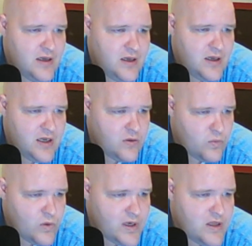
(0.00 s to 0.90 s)
in
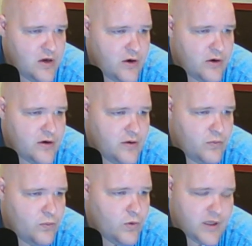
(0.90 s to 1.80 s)
1 year,
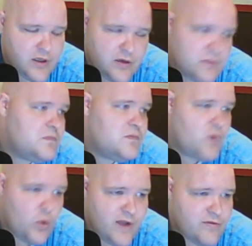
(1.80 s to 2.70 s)
working
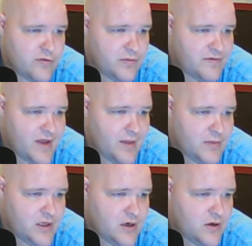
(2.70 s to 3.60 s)
away from the
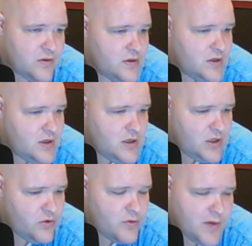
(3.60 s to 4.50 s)
family, you know,
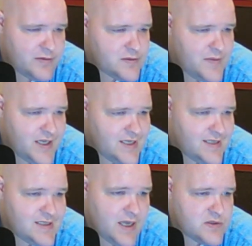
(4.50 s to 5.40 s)
he would have been able to make
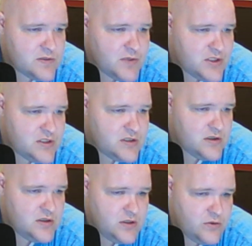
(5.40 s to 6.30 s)
10 times as much as
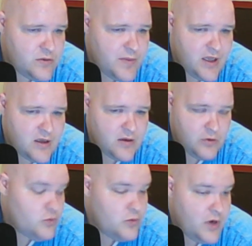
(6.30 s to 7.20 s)
he would make,
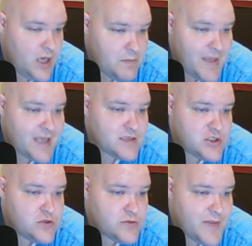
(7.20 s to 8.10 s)
or make as
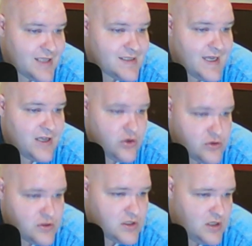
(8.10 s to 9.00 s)
much as he would make in 10
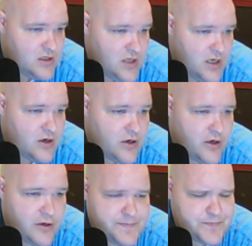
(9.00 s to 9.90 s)
years here, you
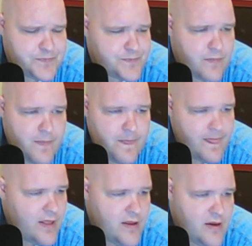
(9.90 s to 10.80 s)
know.
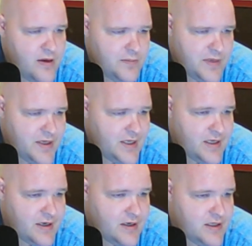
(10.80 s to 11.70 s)
But he
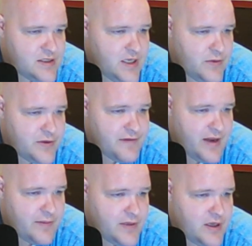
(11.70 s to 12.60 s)
didn't. He stayed with the
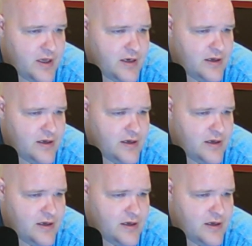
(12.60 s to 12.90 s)
family. And,